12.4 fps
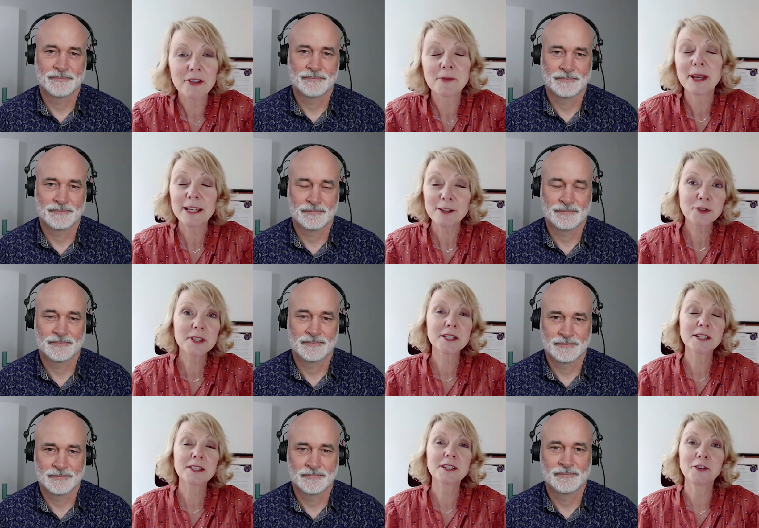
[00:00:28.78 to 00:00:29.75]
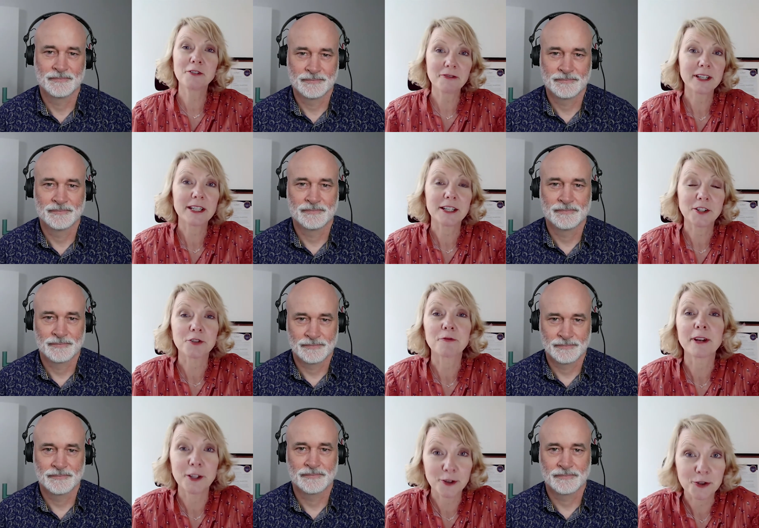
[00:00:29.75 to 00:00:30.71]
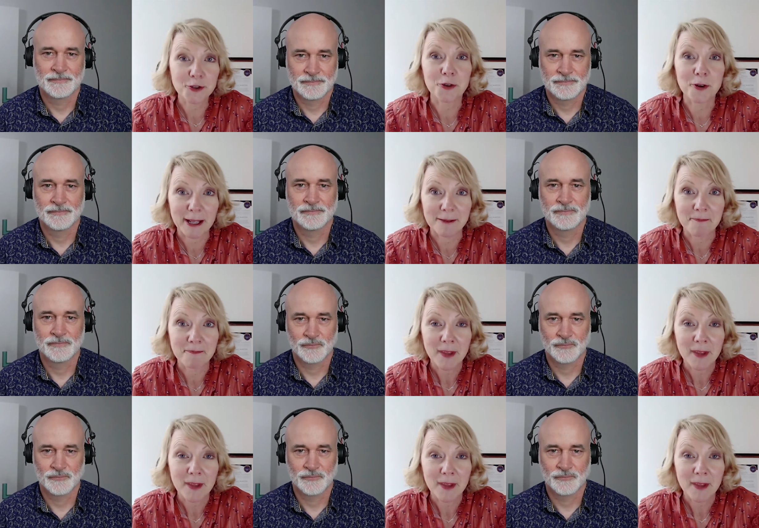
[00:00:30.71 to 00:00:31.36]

Speaker 1: them interested enough in you to ring your doorbell.